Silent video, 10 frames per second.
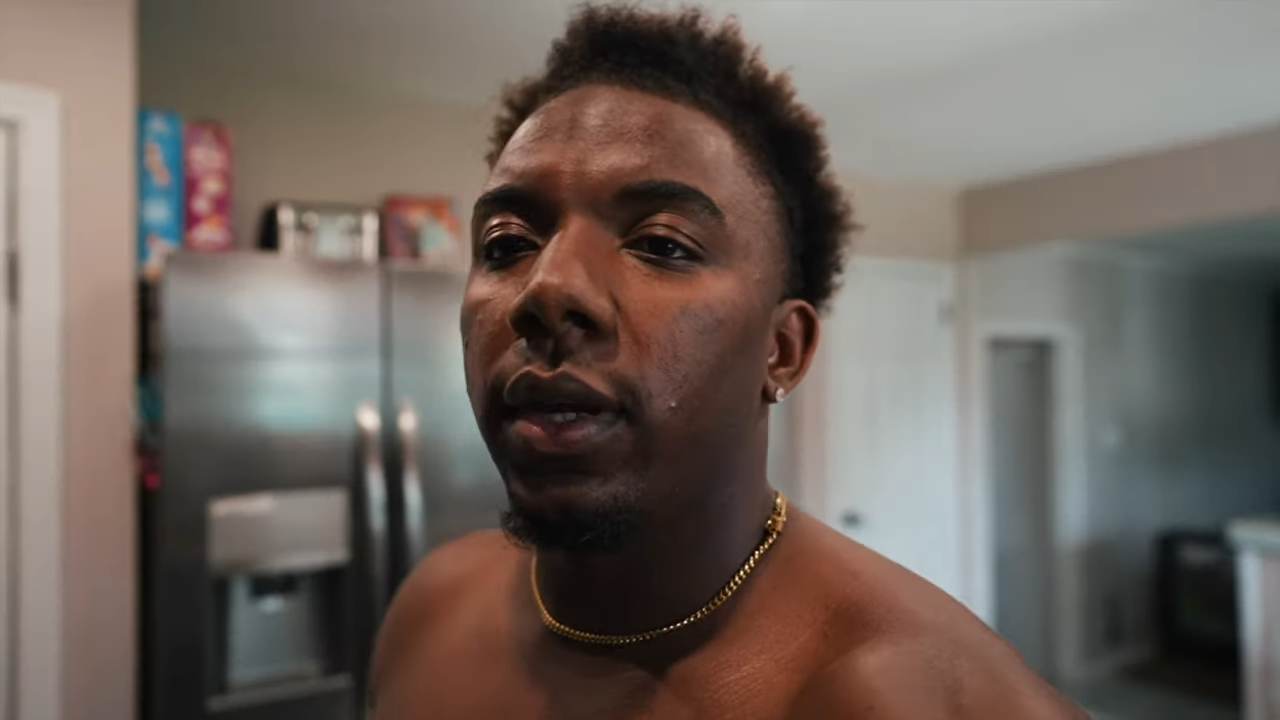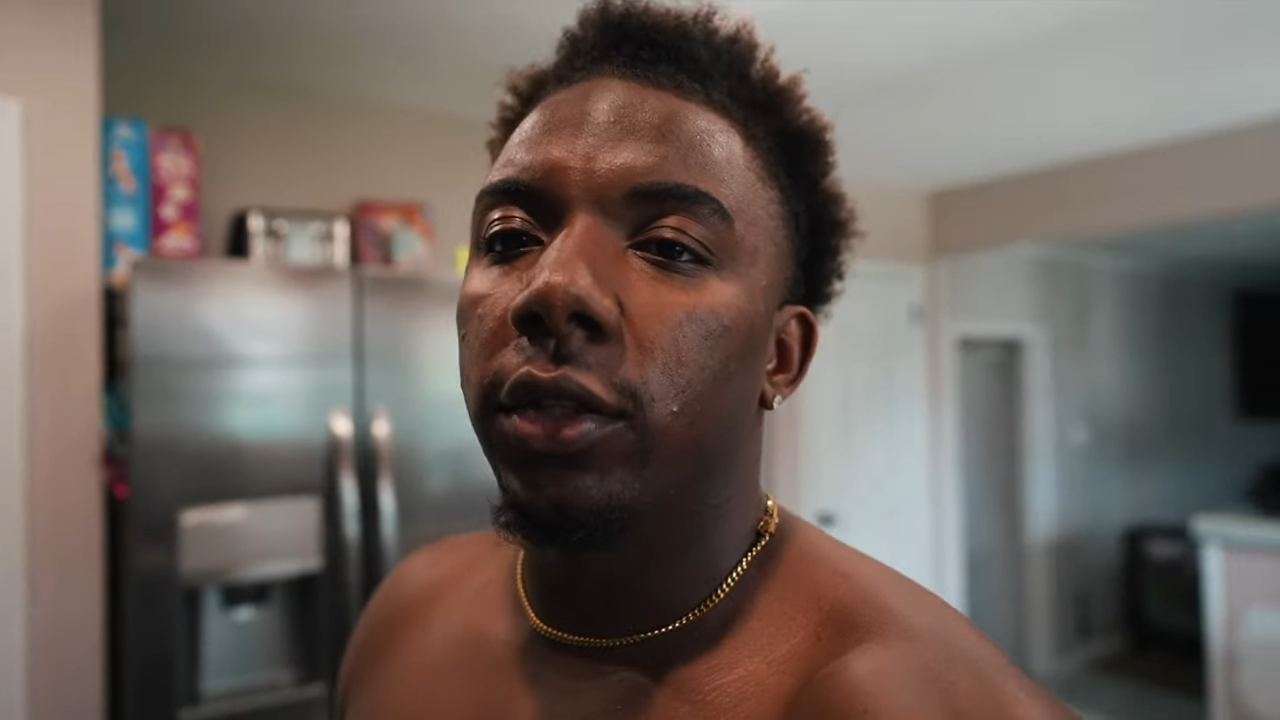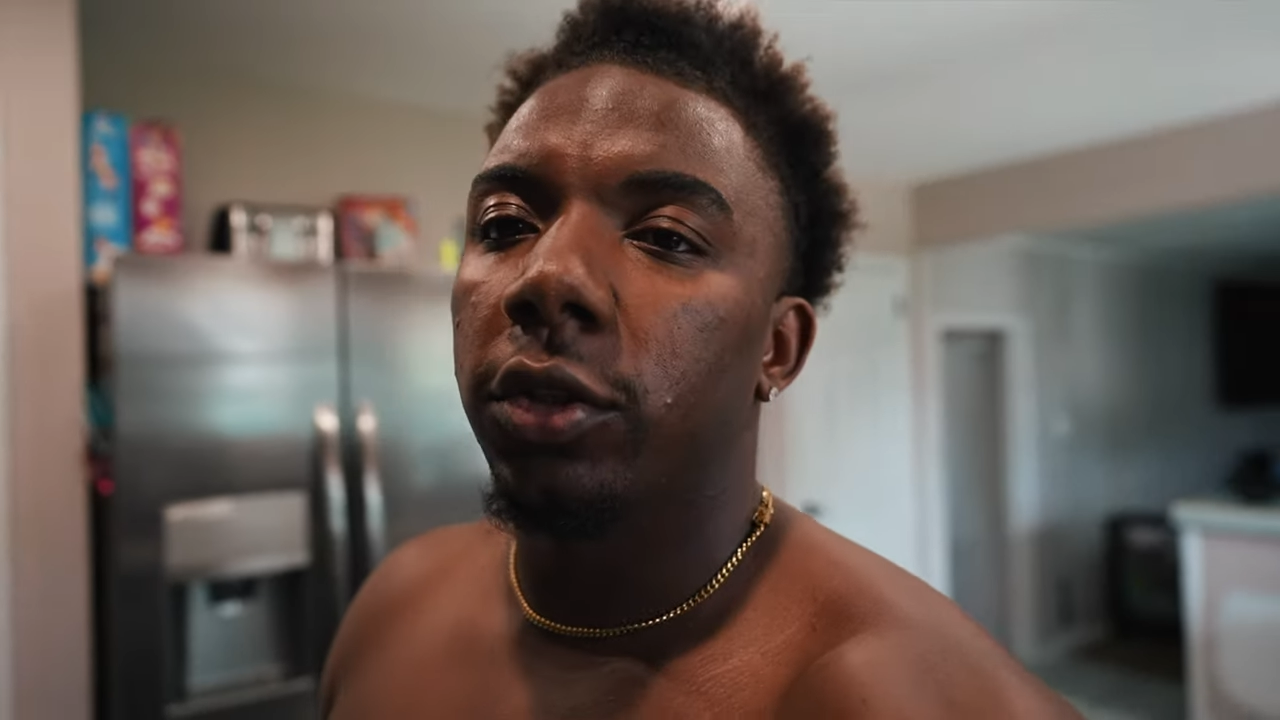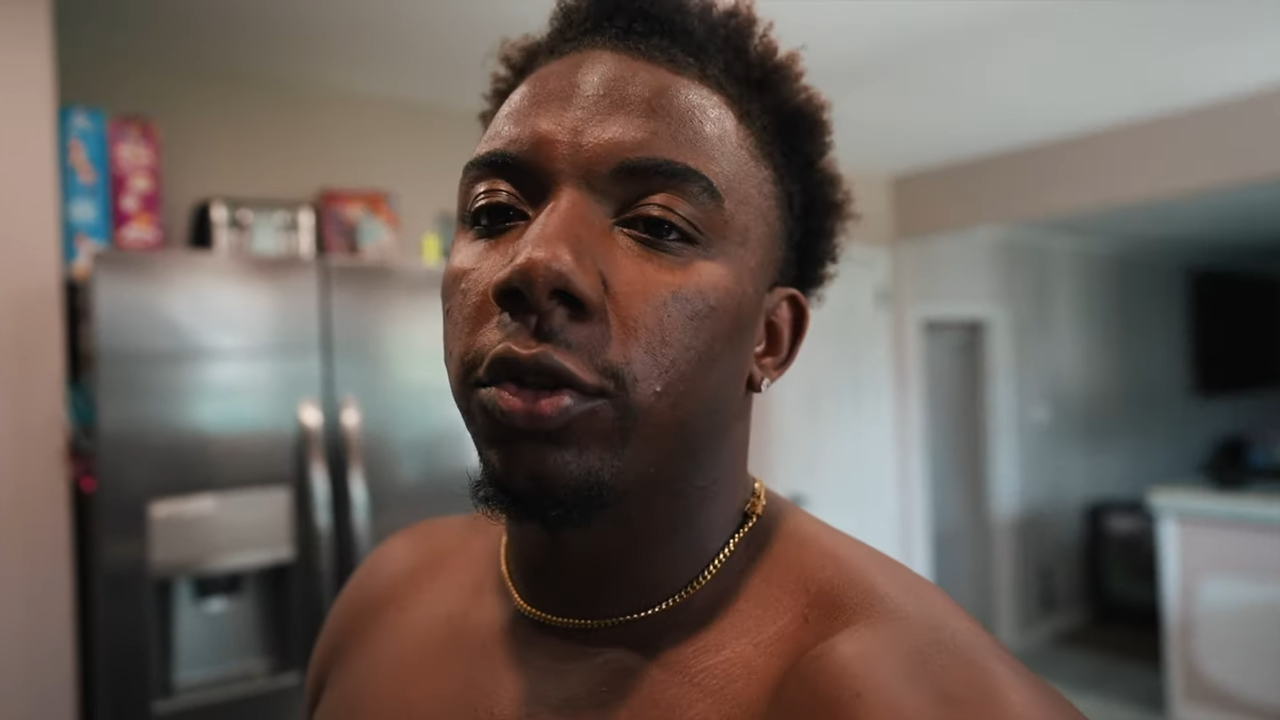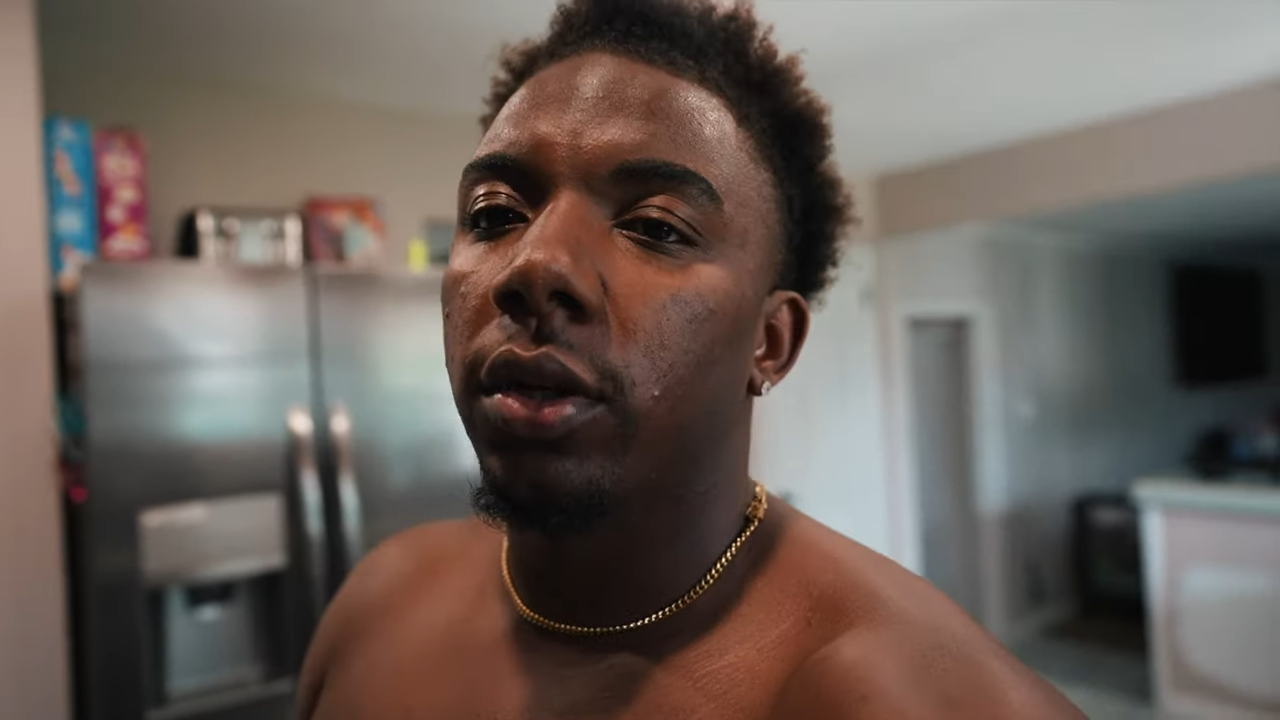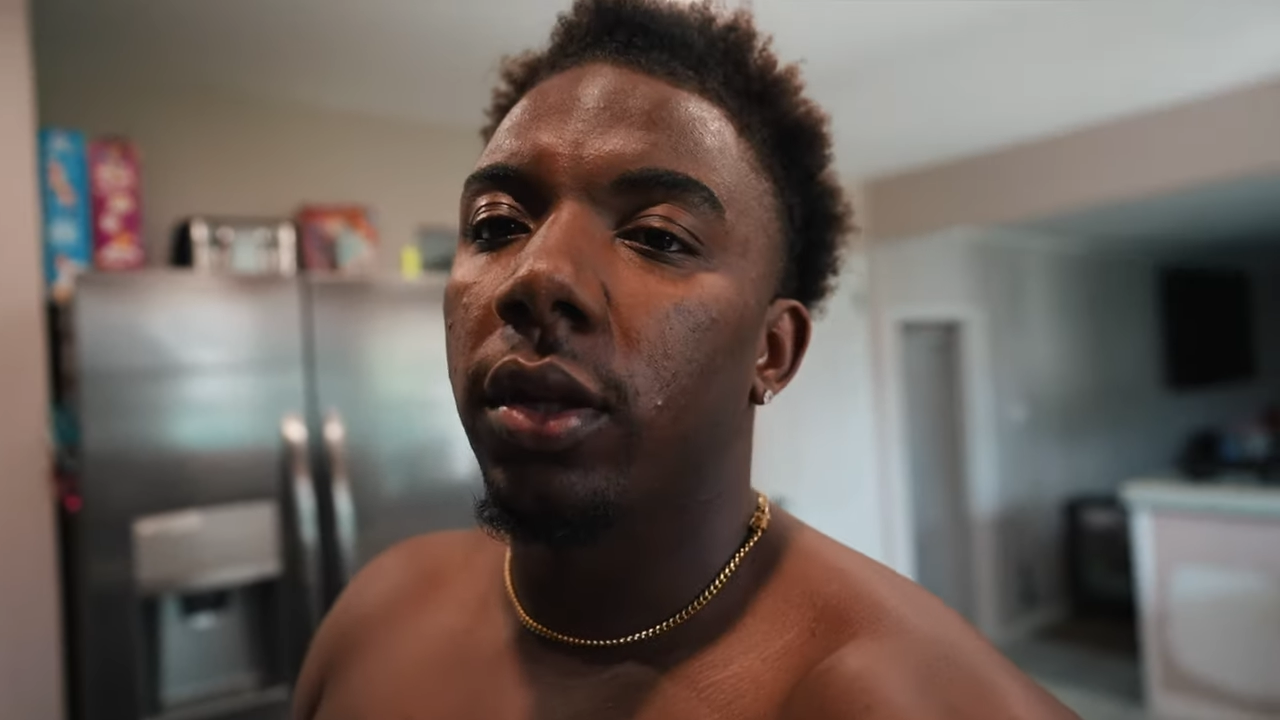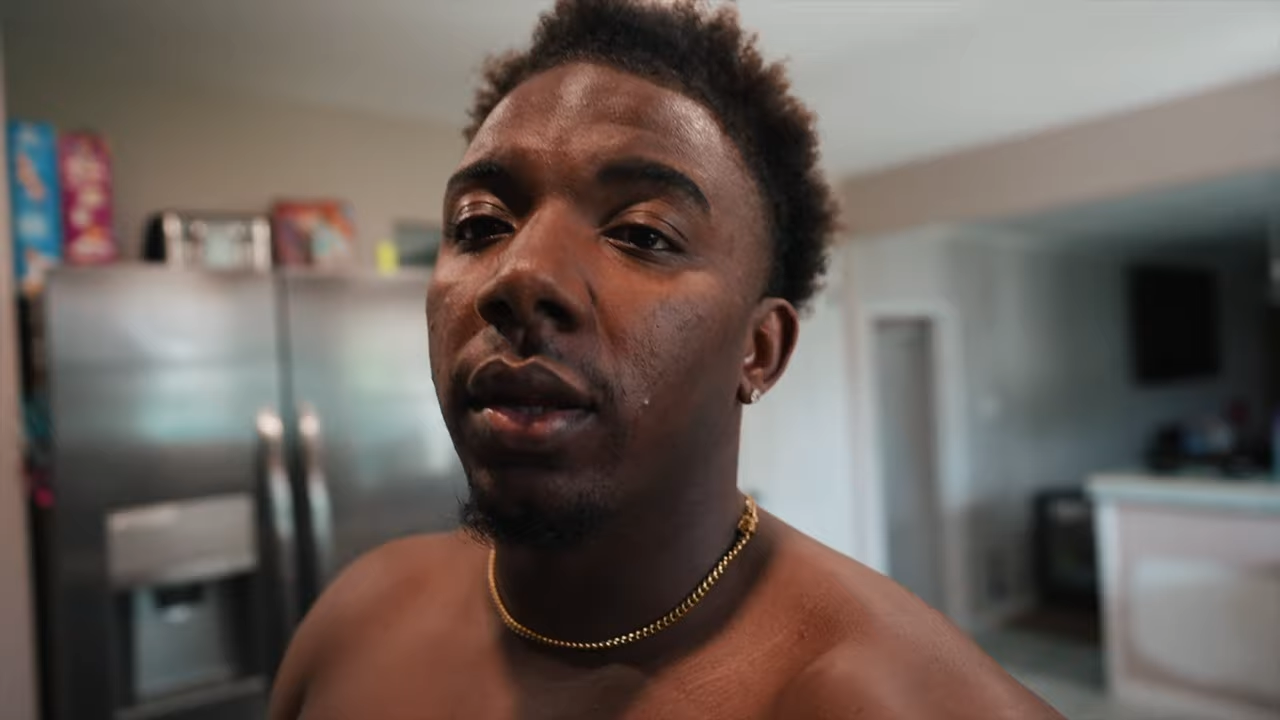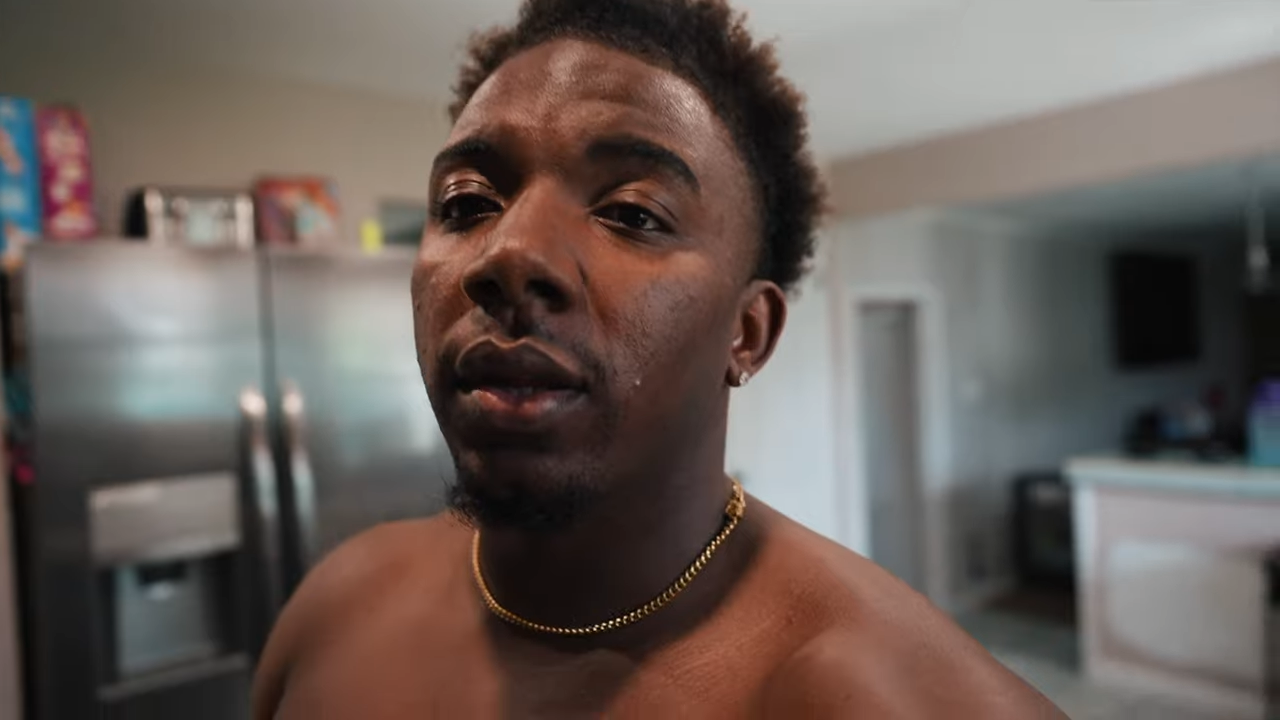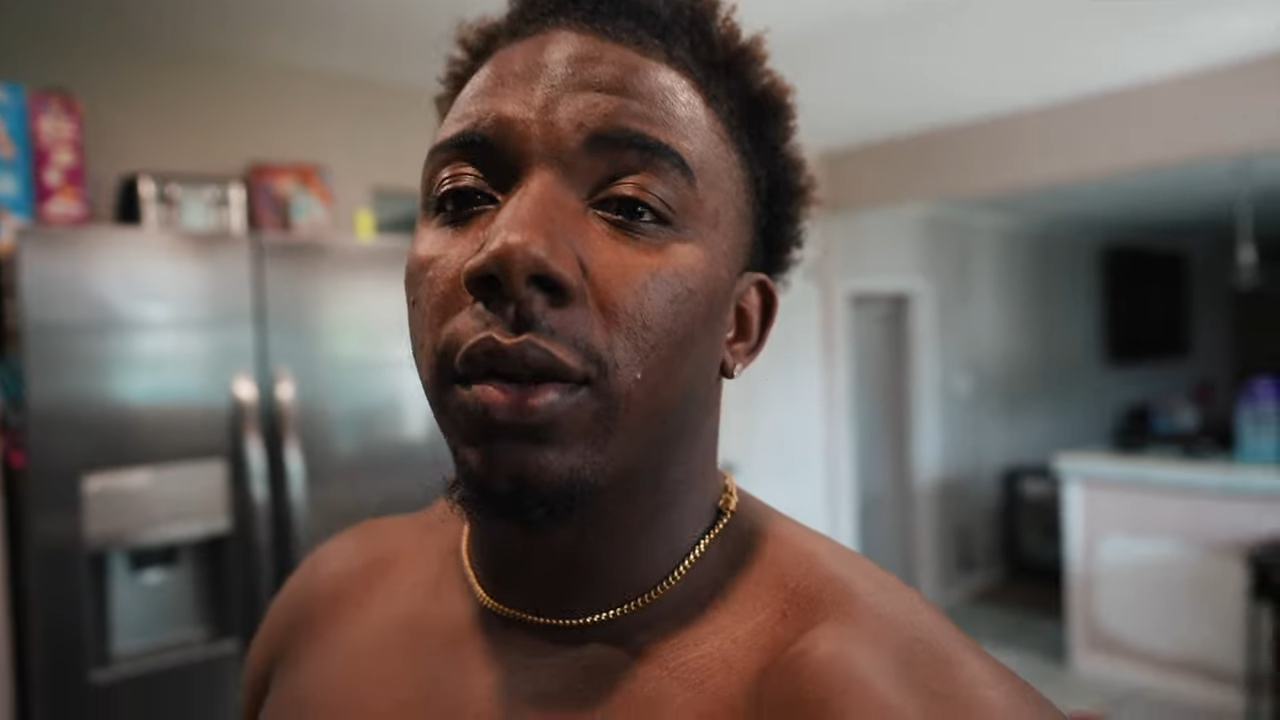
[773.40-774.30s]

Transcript: you guys are struggling